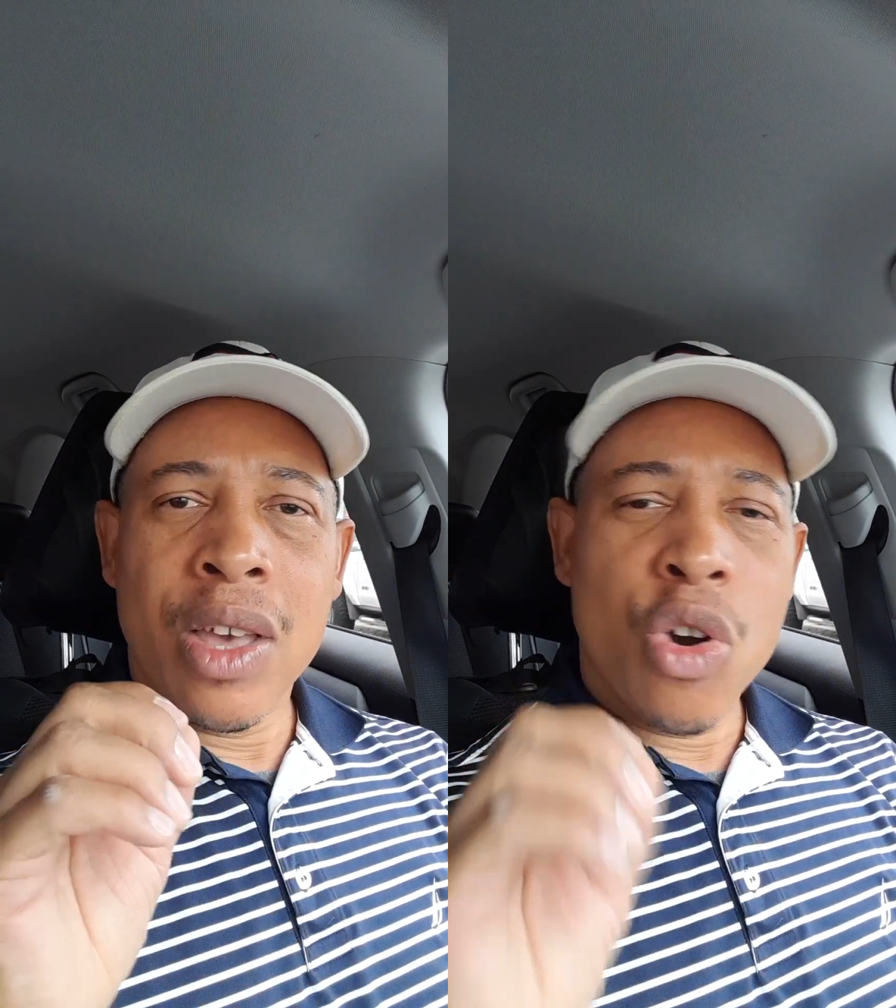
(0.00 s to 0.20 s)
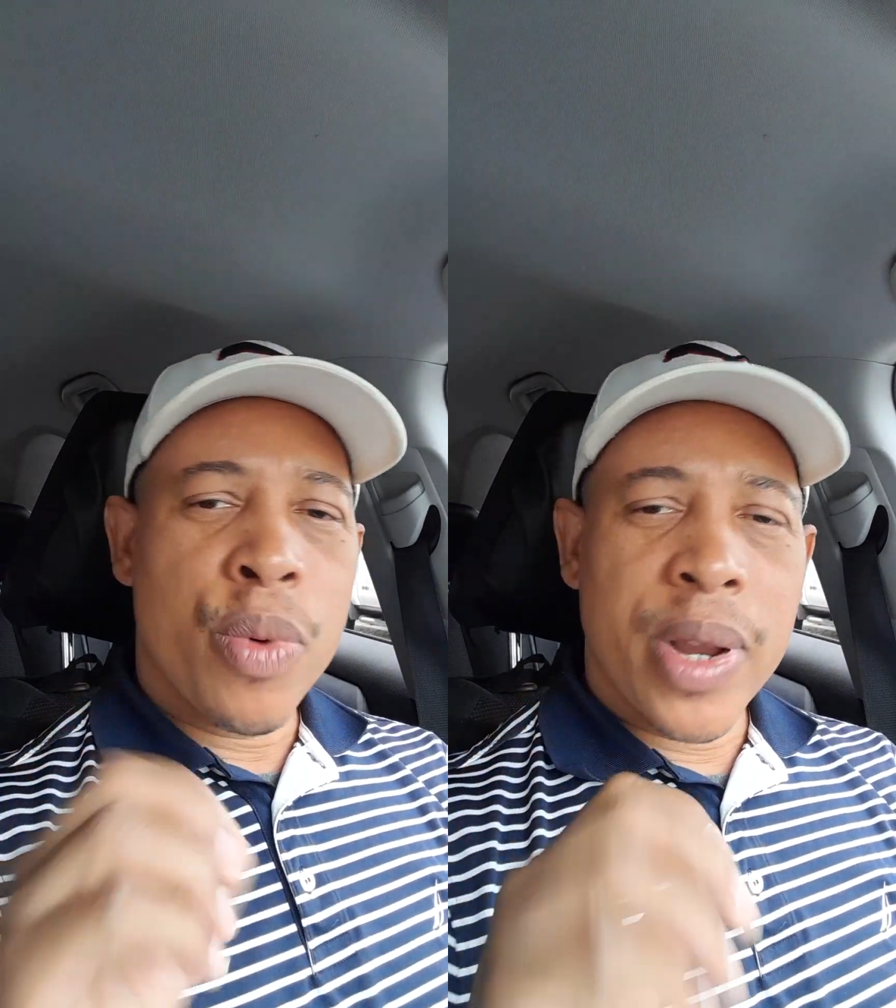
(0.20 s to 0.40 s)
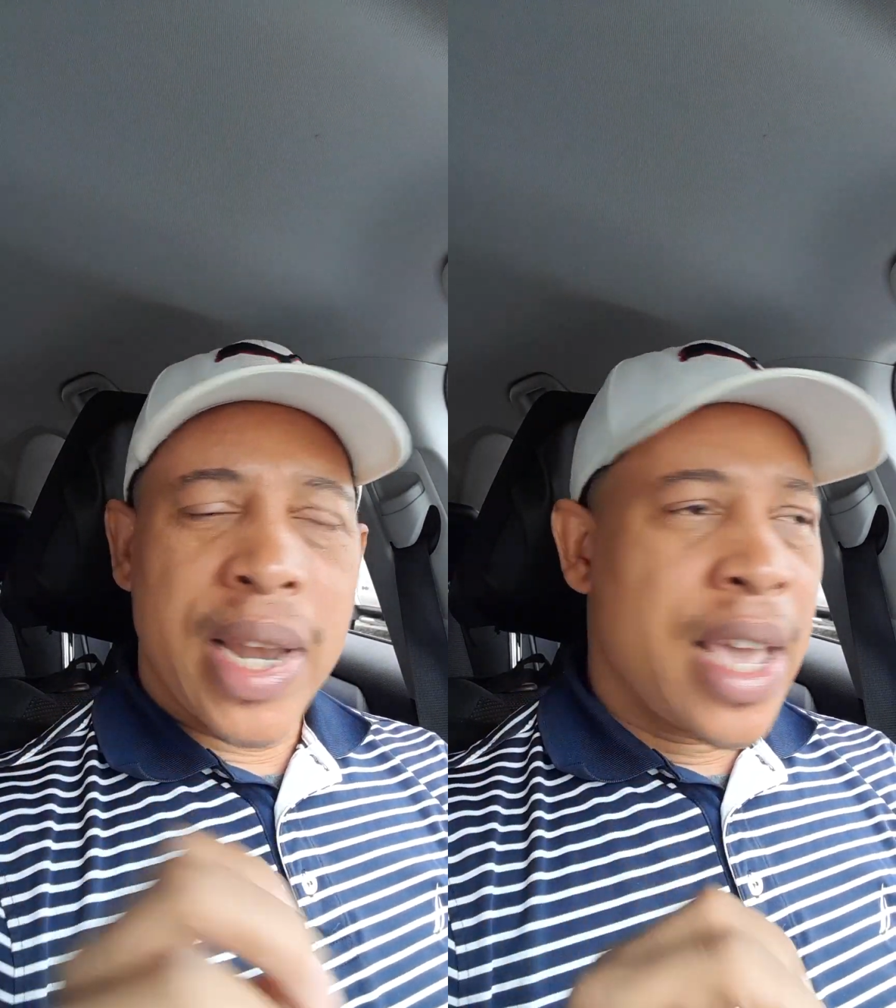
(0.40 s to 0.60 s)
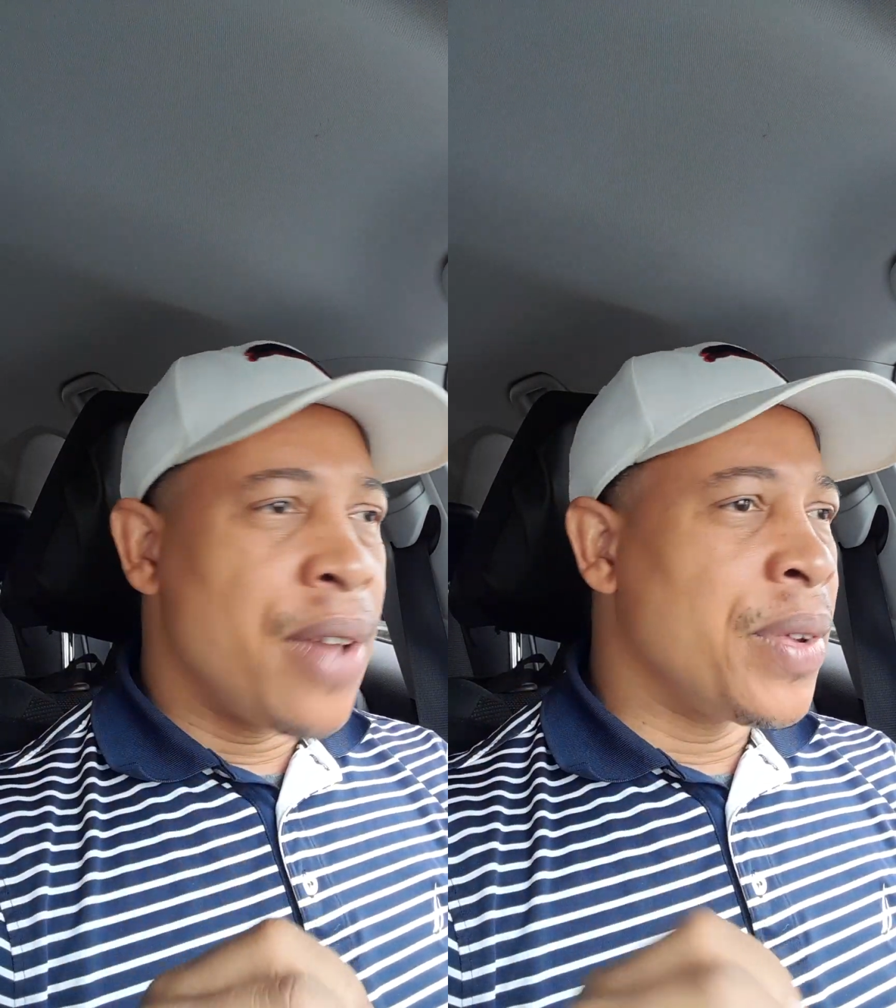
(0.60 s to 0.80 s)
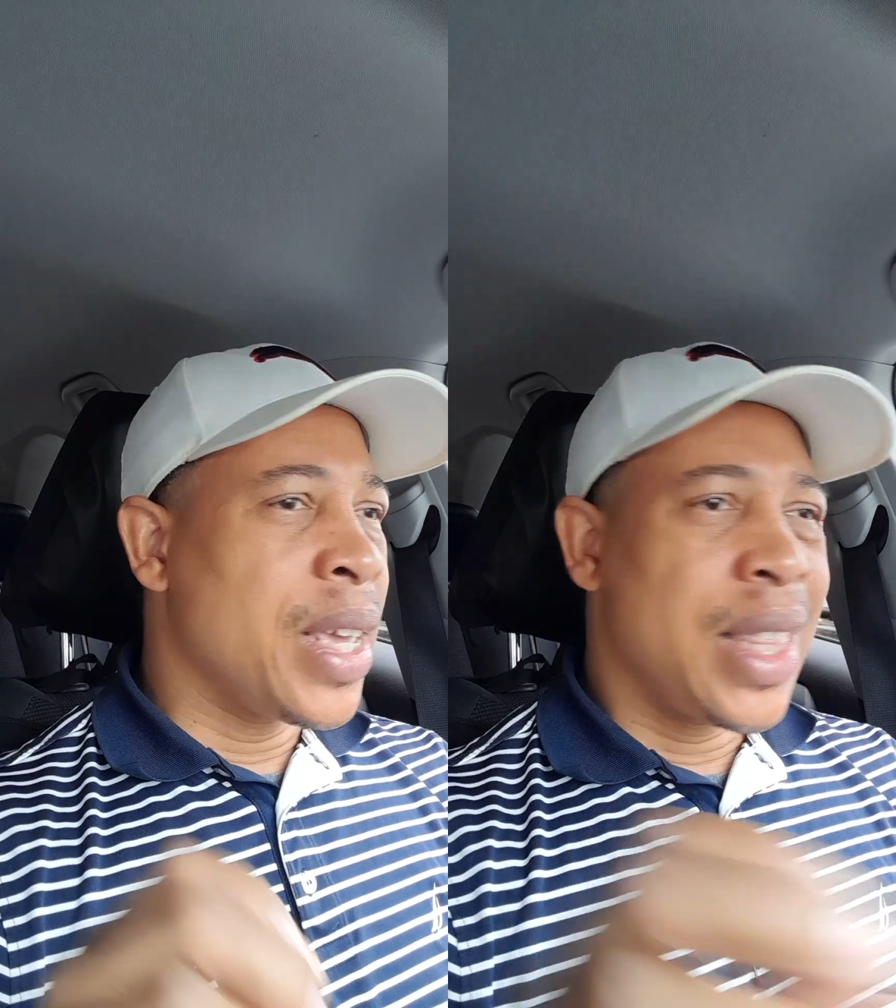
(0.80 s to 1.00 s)
Uber and
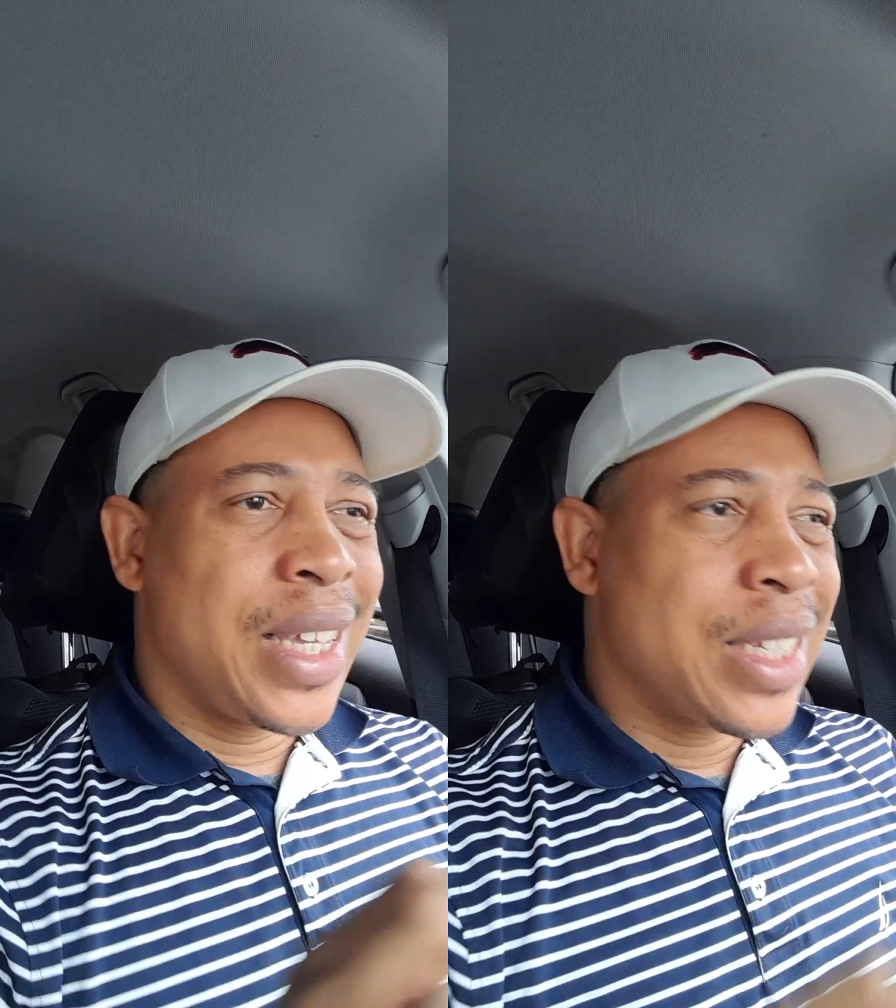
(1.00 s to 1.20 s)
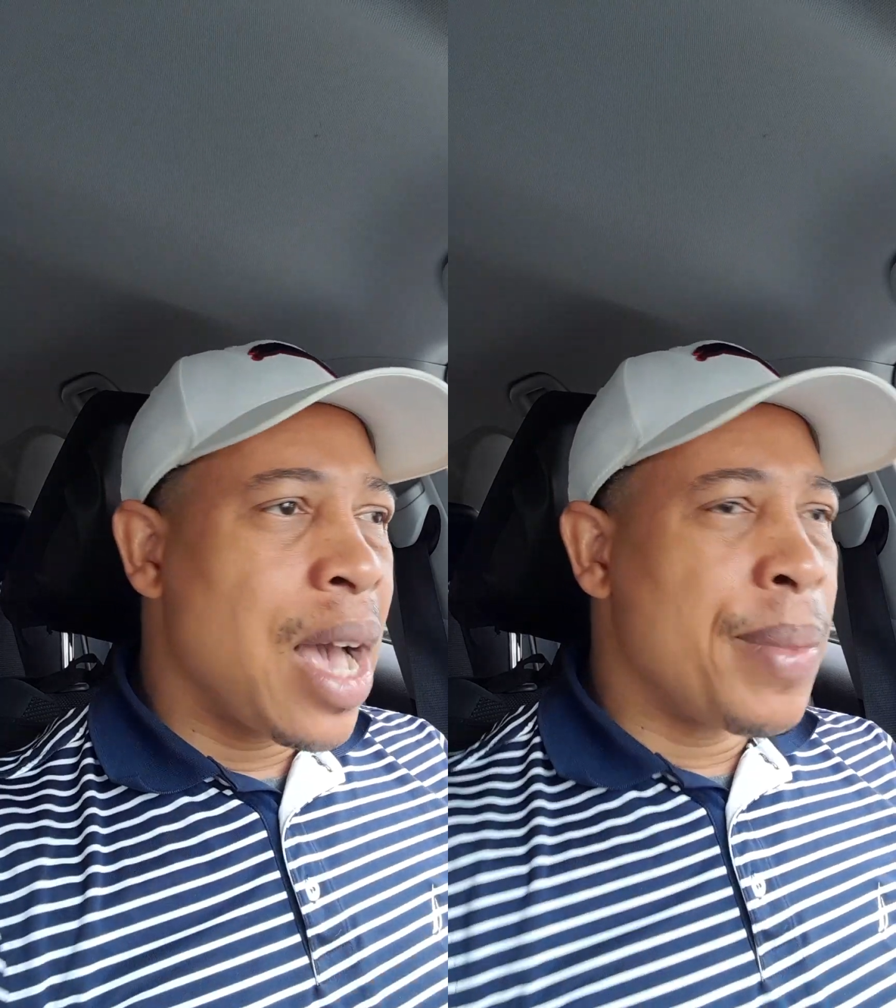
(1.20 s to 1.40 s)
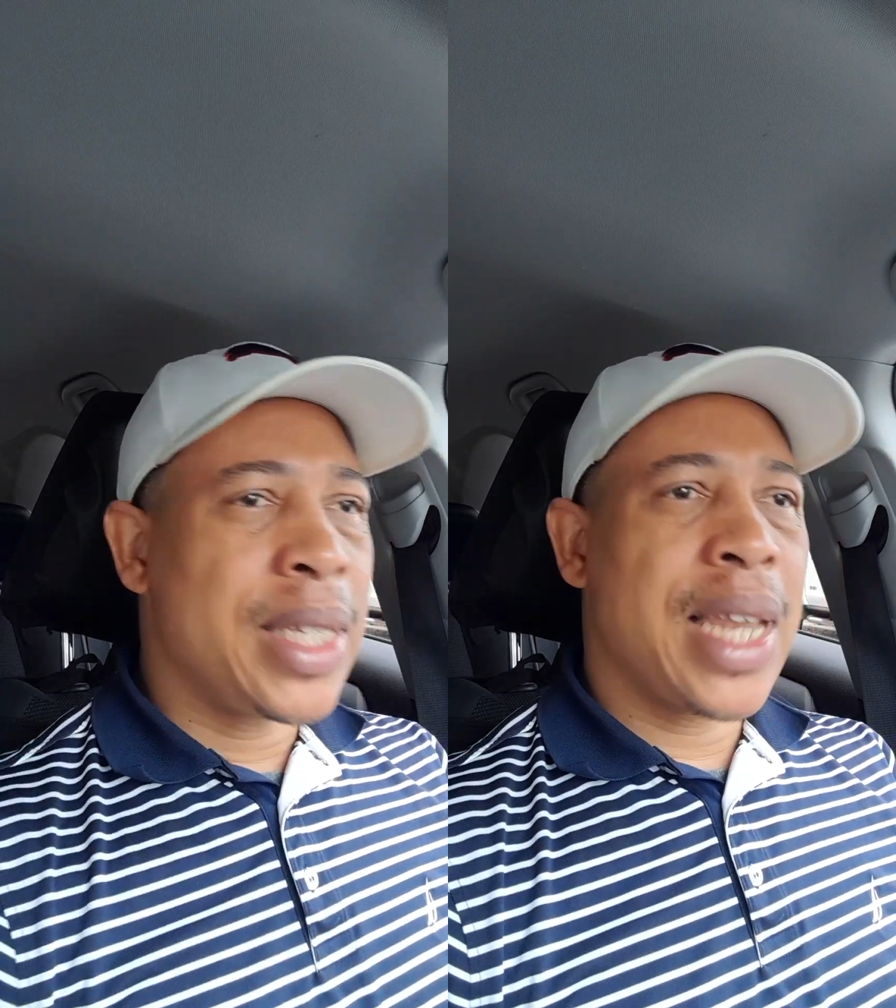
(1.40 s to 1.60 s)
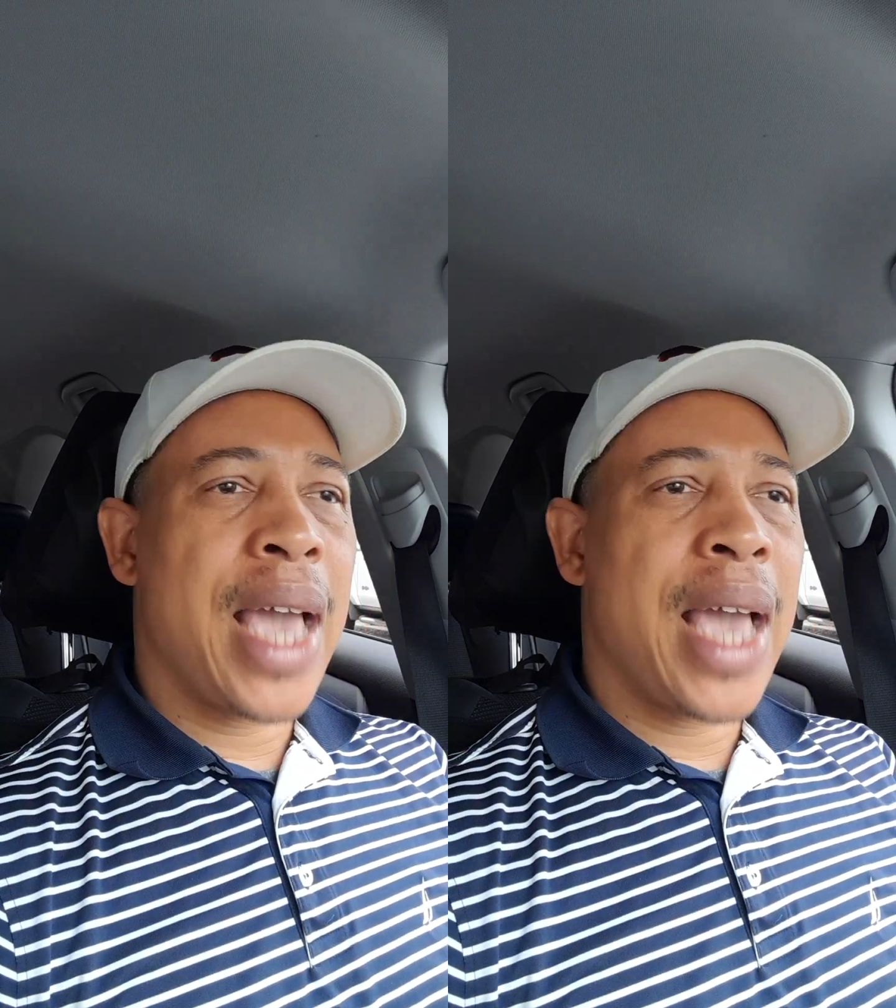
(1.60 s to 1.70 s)
Lyft, these companies